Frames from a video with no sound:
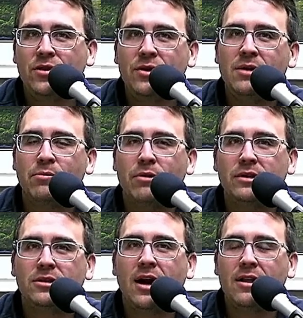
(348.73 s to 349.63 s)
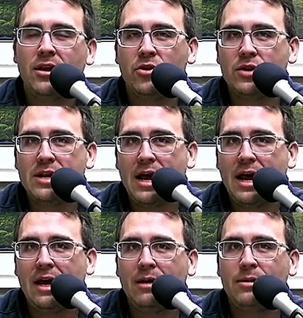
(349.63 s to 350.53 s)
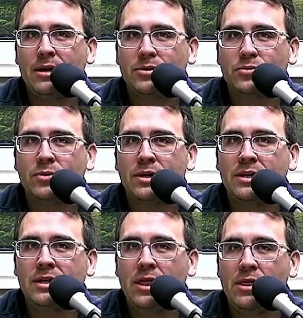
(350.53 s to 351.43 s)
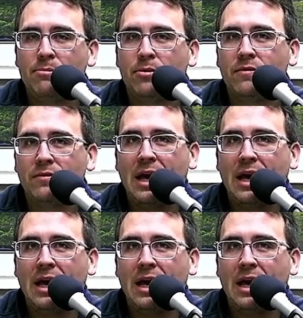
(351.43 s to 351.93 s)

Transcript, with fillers: You need to praise God that your name is written in the book of